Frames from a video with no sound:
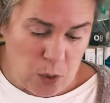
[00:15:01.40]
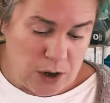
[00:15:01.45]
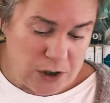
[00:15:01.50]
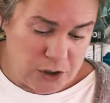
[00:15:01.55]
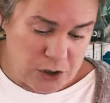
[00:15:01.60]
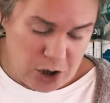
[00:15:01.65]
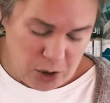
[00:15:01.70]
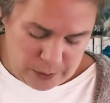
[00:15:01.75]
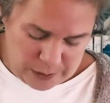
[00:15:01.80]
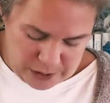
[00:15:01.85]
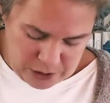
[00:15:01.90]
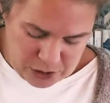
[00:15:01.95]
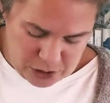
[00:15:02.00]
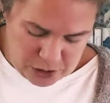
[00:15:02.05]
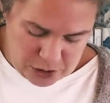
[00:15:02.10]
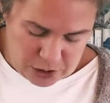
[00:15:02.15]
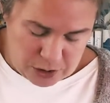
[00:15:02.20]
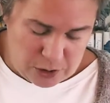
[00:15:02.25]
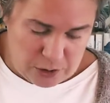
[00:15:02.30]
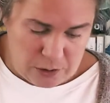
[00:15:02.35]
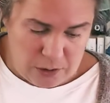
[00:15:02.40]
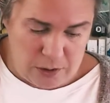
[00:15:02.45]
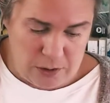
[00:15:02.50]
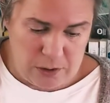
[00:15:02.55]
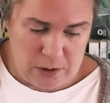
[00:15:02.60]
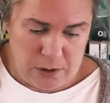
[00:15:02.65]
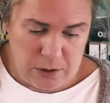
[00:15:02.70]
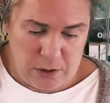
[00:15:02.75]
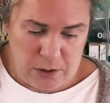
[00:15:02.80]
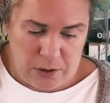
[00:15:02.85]
was going to do
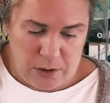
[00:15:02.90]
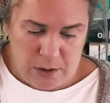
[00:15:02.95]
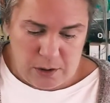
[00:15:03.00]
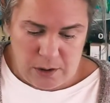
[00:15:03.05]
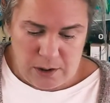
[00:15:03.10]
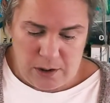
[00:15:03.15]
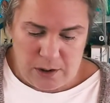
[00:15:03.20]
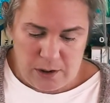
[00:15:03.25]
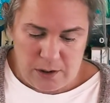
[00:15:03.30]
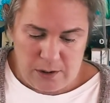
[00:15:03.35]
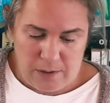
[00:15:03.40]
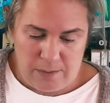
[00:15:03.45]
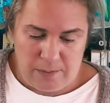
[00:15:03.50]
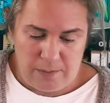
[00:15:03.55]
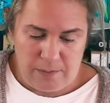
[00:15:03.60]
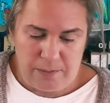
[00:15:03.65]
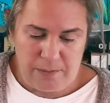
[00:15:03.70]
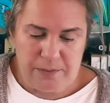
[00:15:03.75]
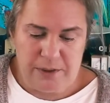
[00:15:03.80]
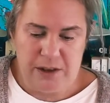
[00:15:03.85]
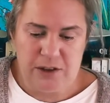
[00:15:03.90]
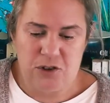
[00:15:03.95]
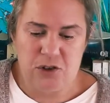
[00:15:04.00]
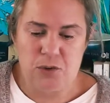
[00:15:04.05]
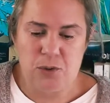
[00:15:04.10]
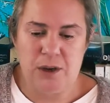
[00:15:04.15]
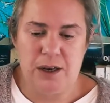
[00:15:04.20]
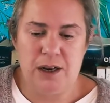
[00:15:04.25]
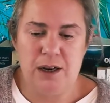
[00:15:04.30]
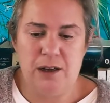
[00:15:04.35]
these
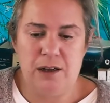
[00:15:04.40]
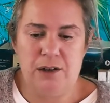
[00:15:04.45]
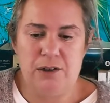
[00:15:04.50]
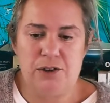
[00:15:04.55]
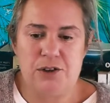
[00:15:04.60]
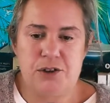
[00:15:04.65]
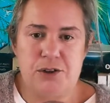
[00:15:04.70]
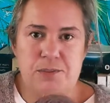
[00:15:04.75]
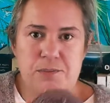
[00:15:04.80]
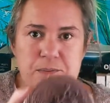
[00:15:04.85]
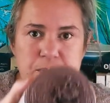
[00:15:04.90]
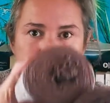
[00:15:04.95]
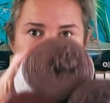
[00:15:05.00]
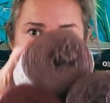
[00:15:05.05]
3 colors.